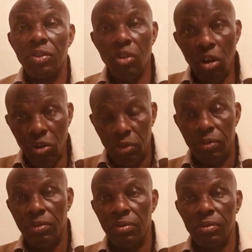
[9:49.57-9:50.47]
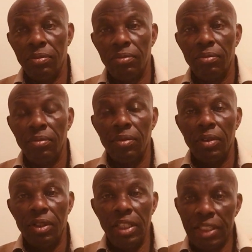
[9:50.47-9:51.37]
Go
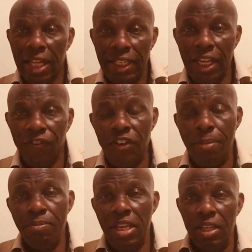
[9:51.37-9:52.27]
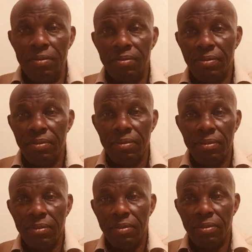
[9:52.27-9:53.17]
Disconnect from me.
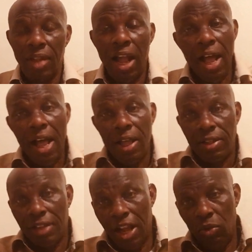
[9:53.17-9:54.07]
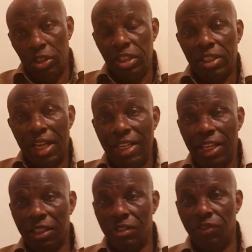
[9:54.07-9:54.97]
Ah, I will
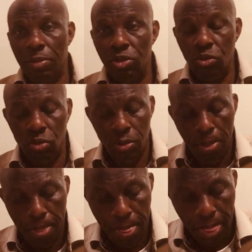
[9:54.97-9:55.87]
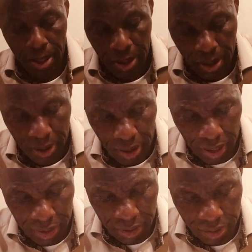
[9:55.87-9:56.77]
disconnect from you.
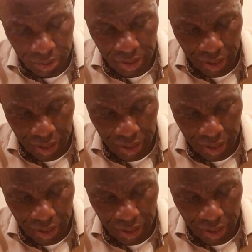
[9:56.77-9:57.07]
Hallelujah.